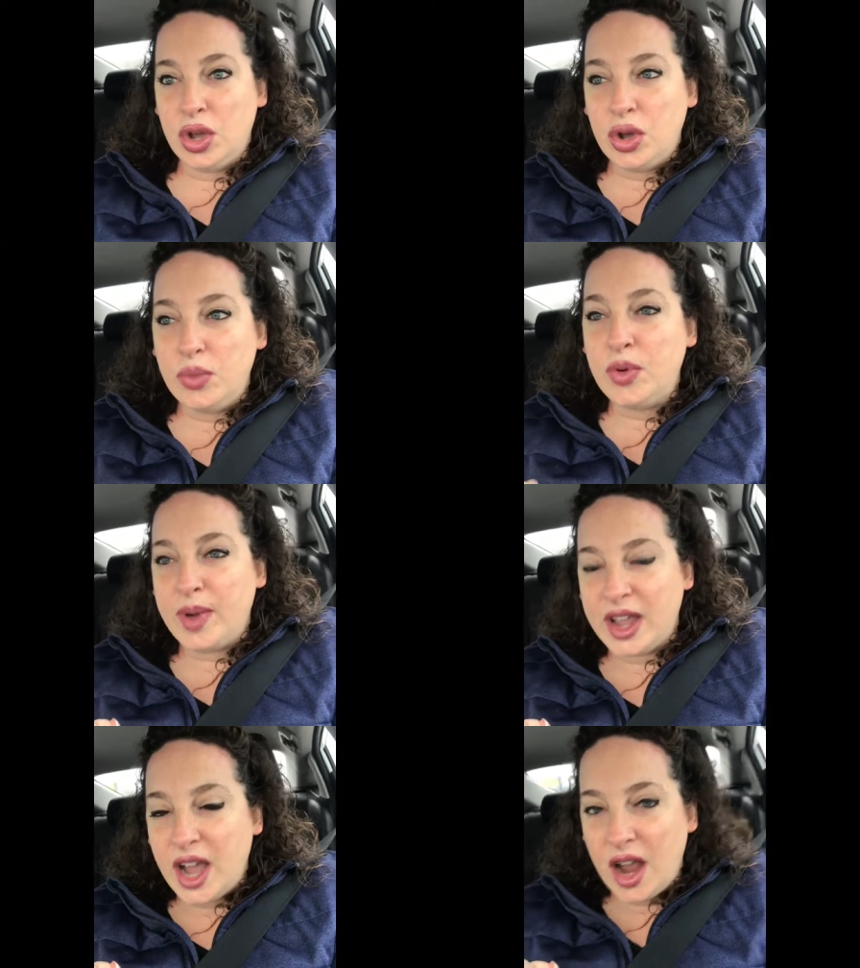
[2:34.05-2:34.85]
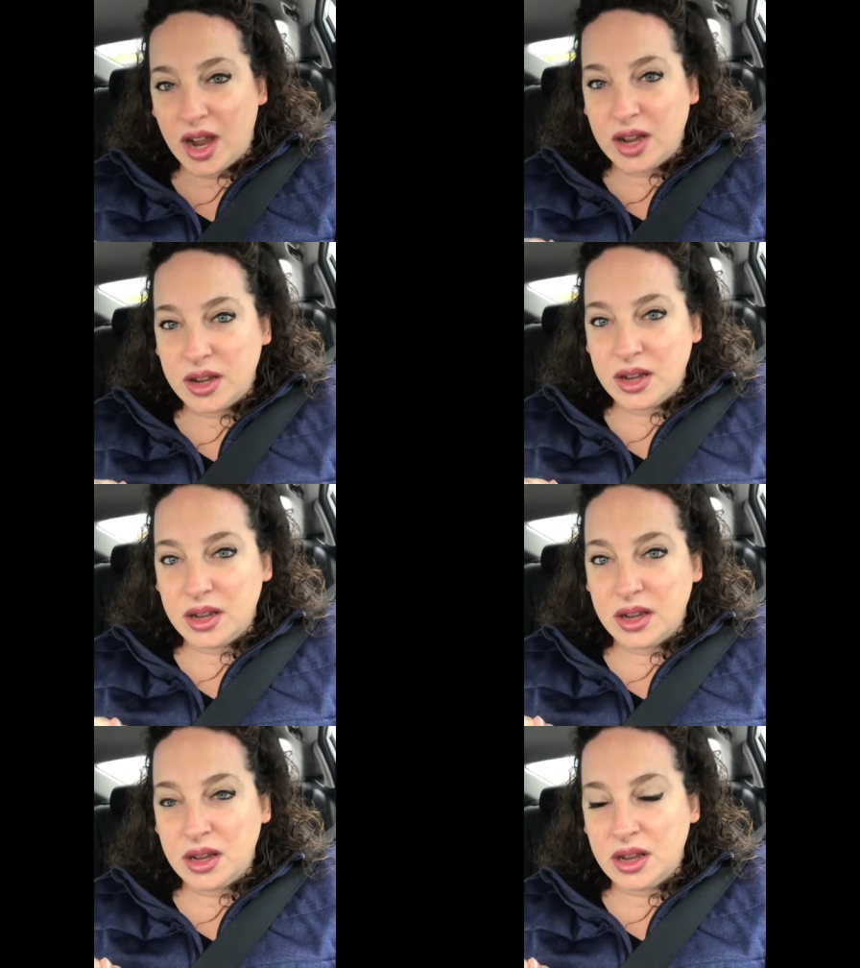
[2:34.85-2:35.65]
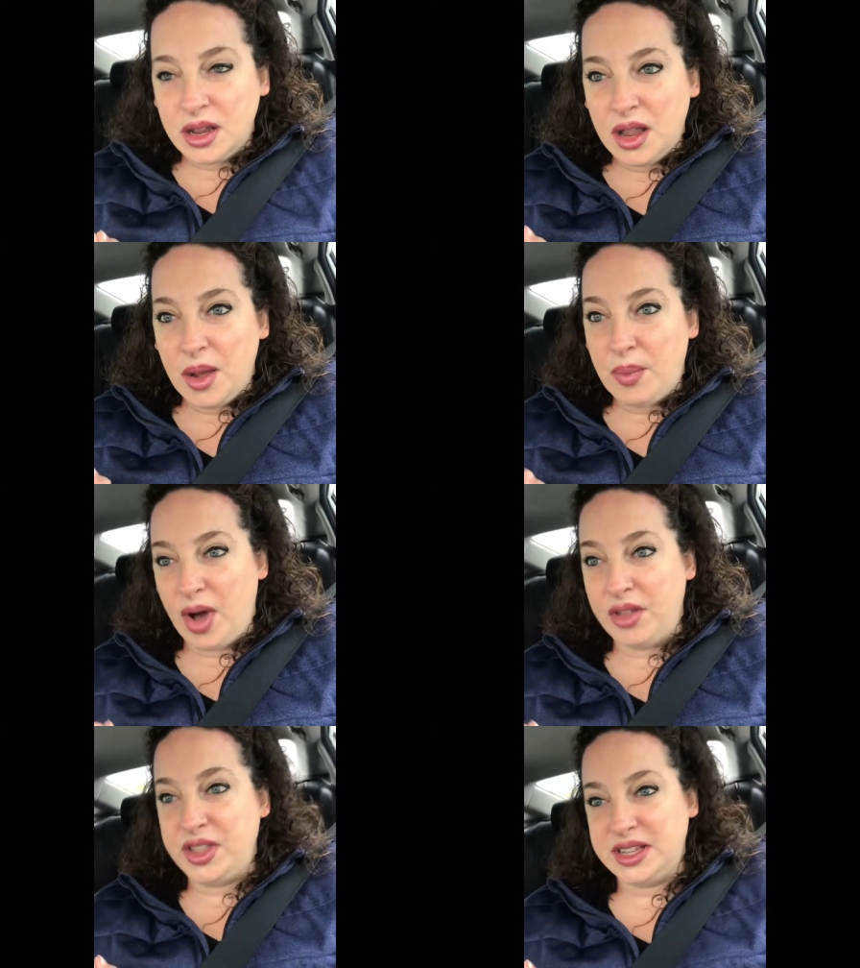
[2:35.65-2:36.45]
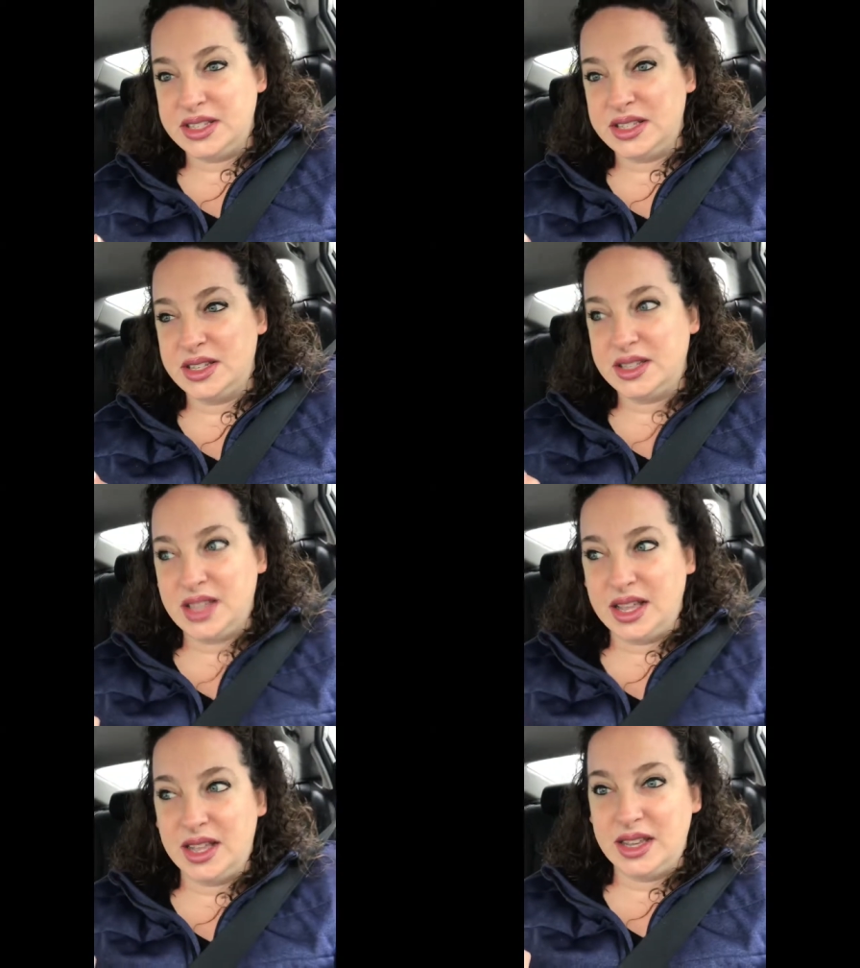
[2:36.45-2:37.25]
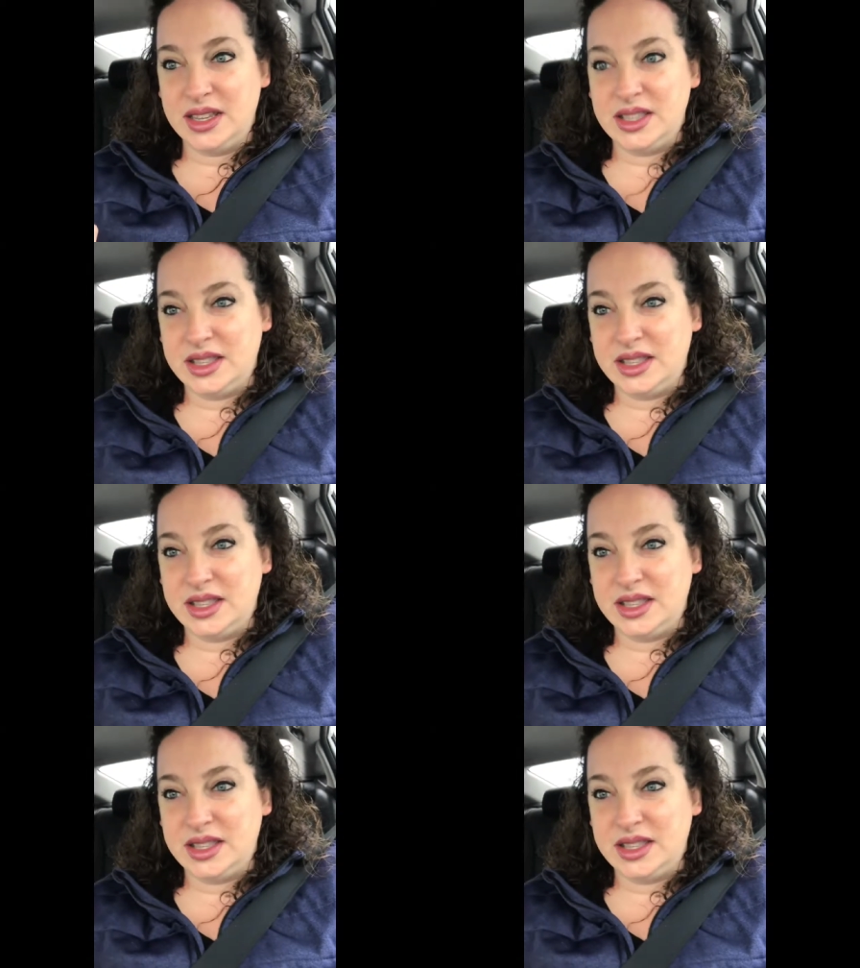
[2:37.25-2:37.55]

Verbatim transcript: Who moved my car? Paul thinks that